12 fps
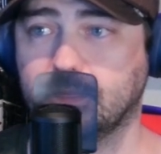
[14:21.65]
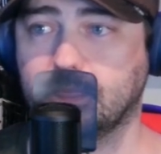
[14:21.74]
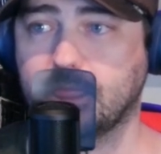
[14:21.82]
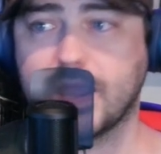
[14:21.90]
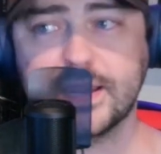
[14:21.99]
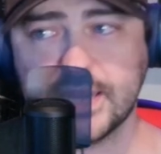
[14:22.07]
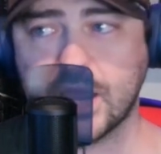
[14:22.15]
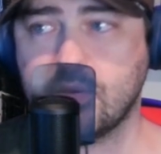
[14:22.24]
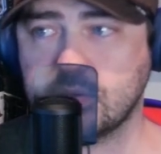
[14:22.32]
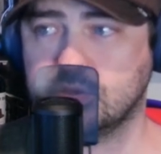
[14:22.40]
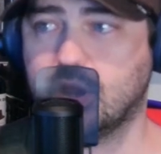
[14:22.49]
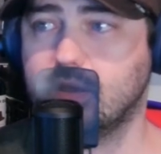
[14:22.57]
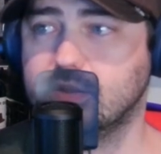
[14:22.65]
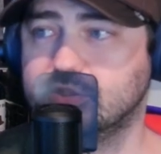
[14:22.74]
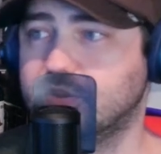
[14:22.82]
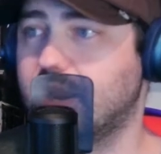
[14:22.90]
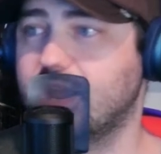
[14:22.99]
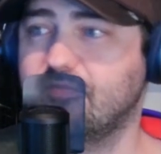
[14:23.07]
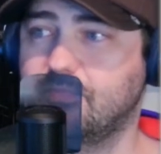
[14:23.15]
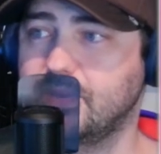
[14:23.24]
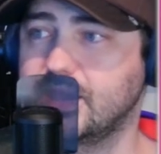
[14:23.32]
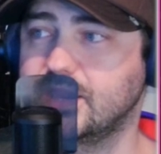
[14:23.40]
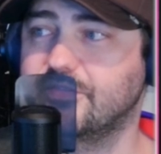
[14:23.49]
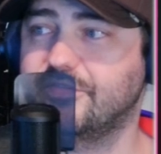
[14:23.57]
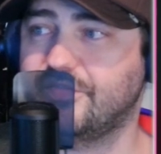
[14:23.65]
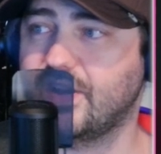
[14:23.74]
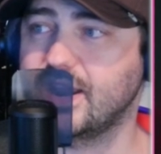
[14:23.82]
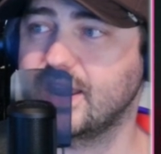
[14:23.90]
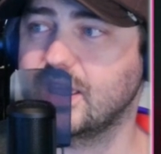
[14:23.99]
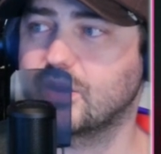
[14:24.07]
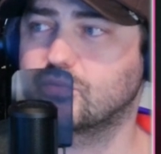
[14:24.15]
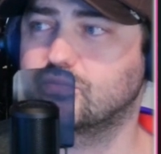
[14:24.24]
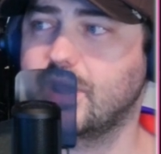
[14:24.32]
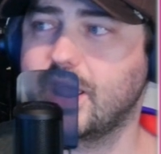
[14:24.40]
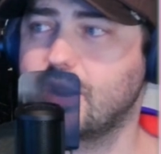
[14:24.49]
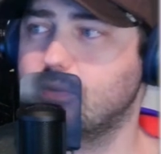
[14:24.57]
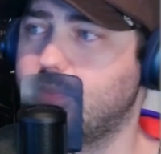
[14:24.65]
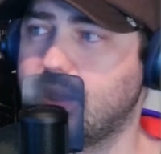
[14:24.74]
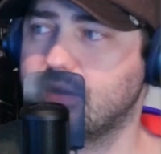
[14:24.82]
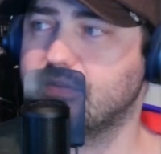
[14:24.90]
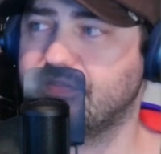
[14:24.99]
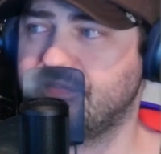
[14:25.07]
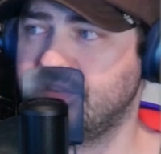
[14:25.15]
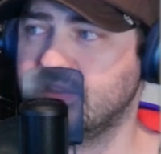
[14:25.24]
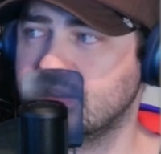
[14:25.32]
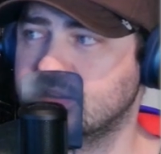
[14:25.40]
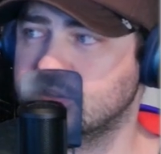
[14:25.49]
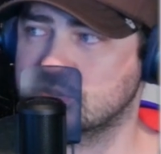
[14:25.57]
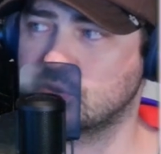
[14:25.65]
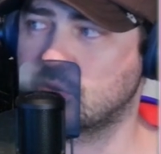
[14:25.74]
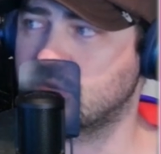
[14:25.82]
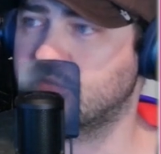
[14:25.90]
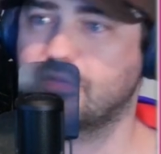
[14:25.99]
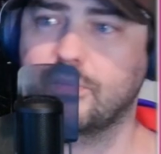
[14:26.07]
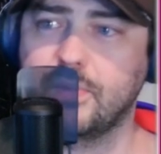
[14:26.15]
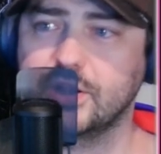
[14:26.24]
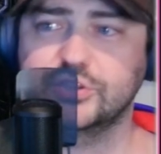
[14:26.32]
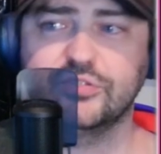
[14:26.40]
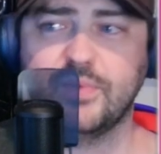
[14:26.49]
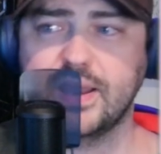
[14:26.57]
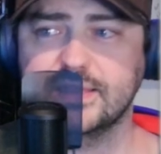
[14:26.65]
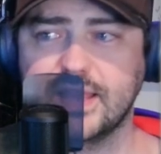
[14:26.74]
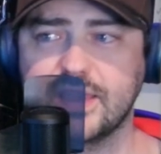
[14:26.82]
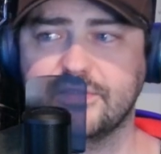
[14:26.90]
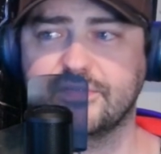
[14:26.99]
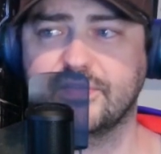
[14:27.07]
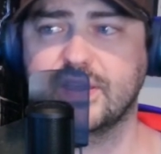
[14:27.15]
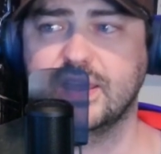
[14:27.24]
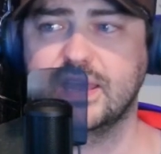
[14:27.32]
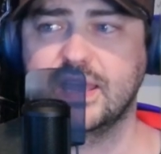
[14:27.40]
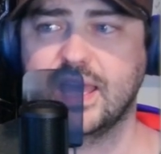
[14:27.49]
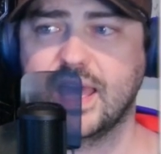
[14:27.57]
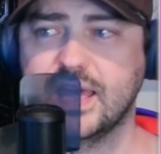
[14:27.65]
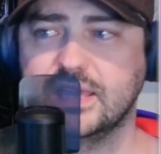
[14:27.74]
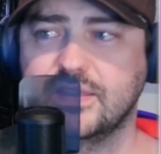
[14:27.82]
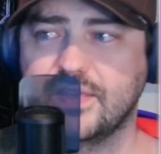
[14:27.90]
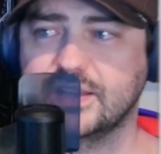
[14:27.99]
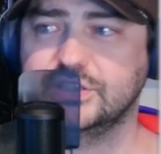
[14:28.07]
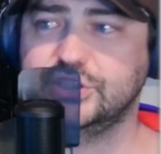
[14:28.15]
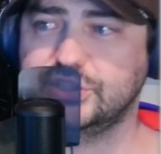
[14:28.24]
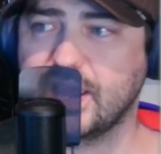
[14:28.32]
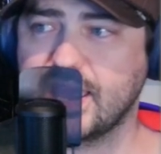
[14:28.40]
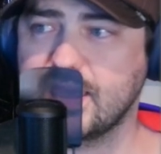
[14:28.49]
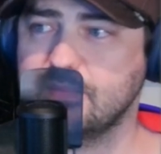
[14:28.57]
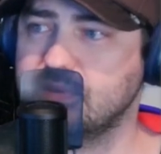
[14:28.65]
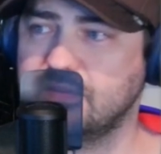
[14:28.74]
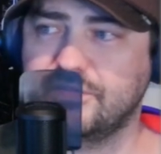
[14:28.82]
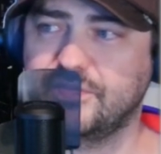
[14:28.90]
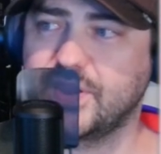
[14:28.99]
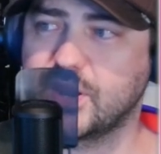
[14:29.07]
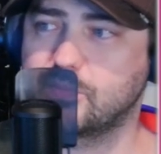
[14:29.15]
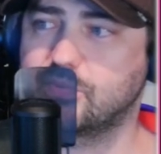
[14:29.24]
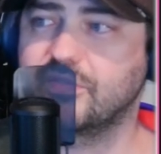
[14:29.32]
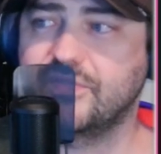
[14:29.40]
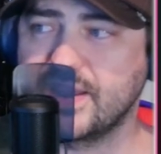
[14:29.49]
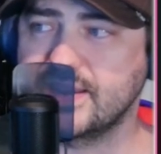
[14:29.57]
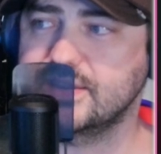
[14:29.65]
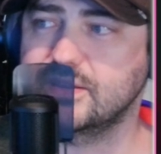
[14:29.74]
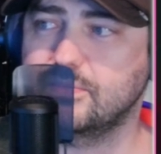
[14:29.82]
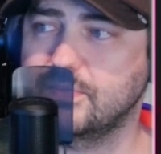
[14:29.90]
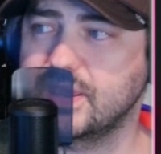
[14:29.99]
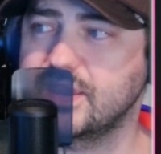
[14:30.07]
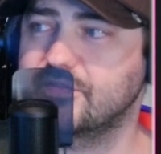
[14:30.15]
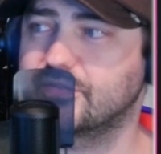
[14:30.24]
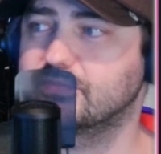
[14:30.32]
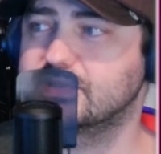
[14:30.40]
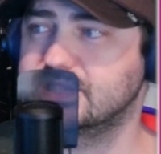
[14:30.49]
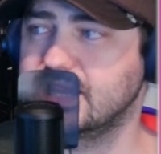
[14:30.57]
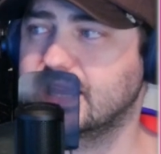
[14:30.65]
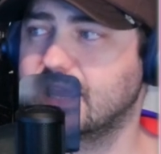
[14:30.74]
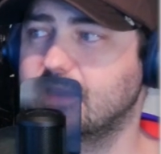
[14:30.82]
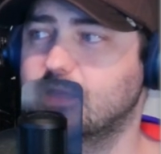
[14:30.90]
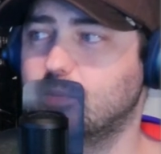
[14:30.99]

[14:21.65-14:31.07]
I now acknowledge that I've been fighting a rare paraphilic disorder for much of my life, and that shame and fear prevented me from seeking the